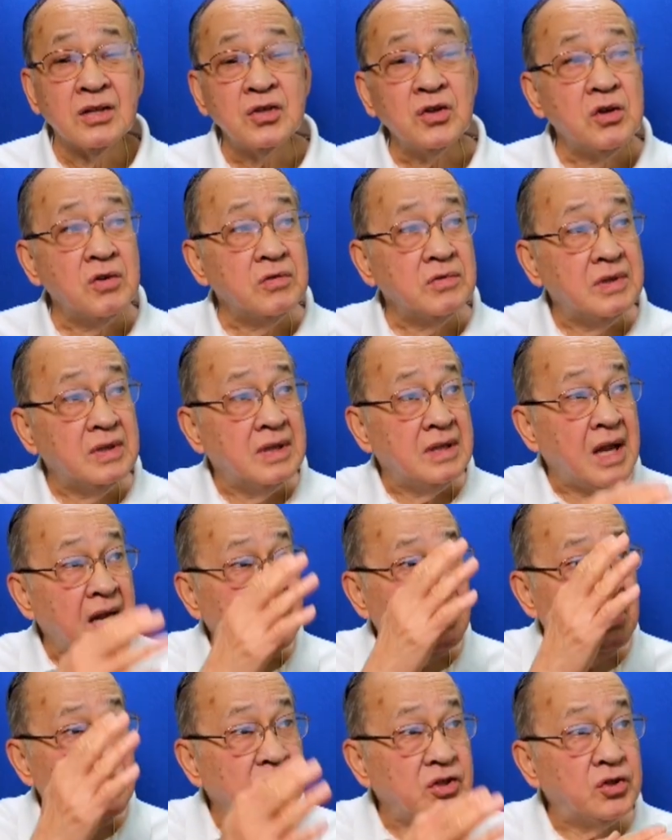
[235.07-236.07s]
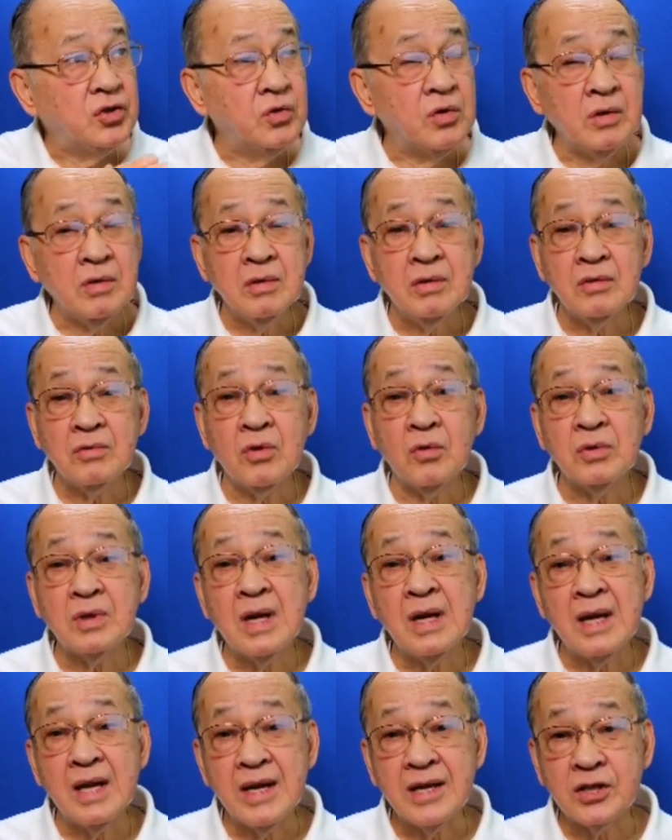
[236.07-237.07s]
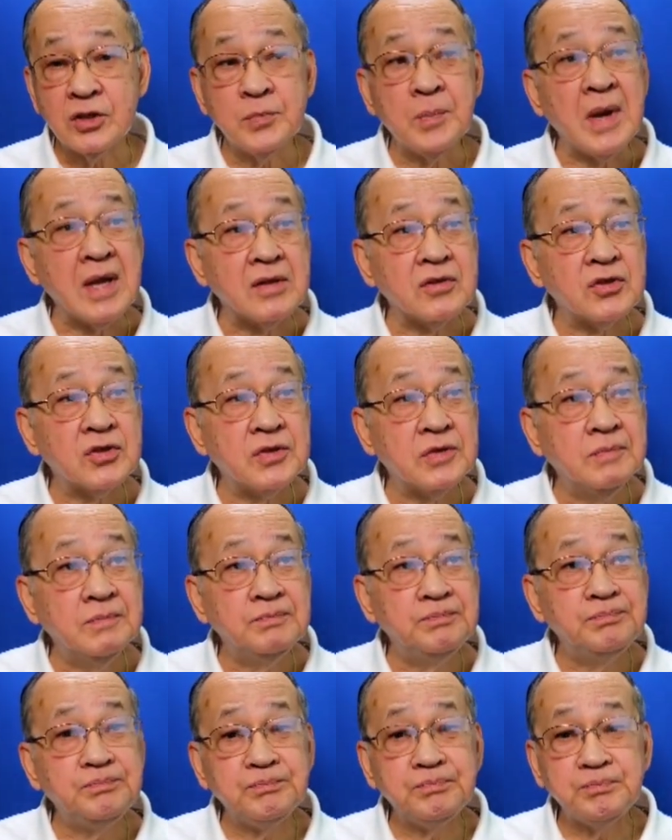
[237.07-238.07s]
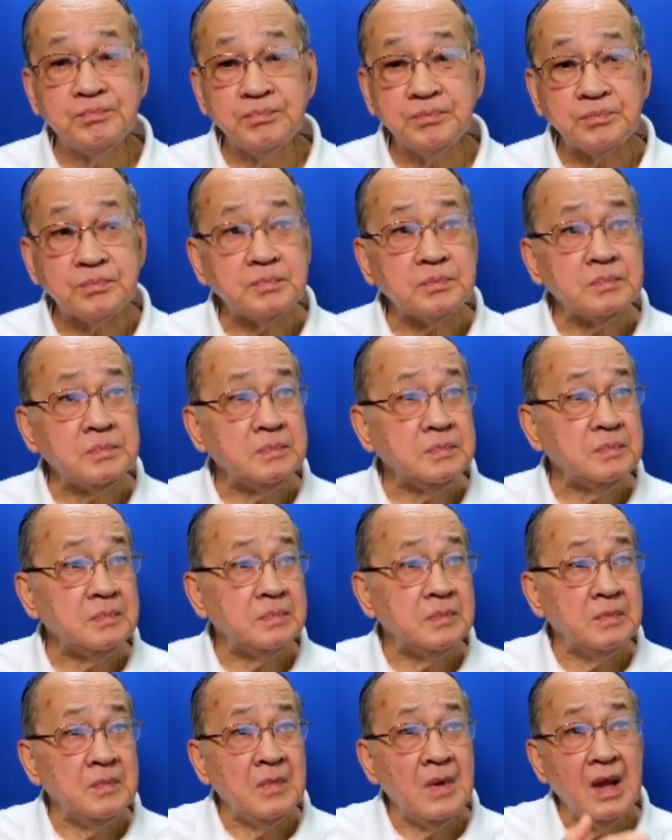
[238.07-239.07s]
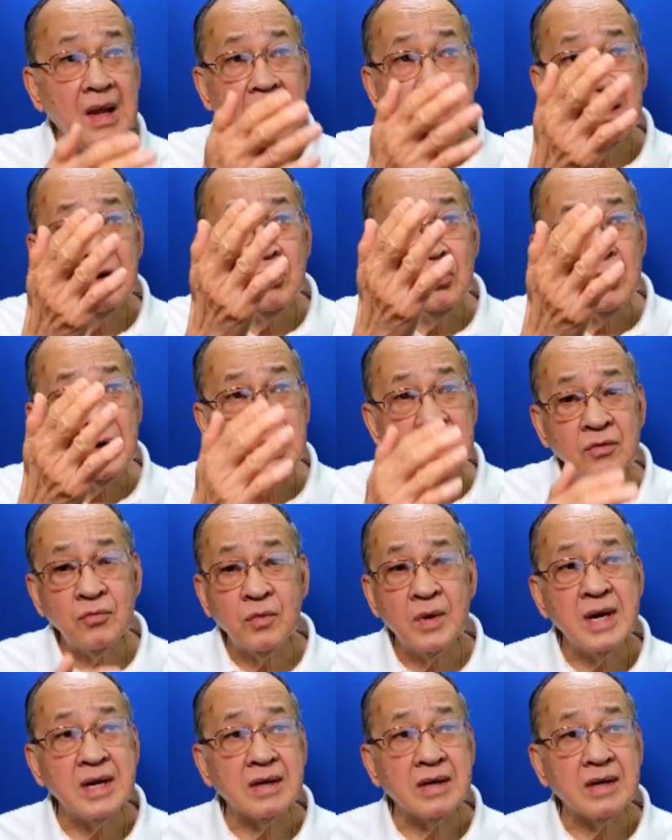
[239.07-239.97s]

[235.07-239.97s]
So that is your total expense. And look at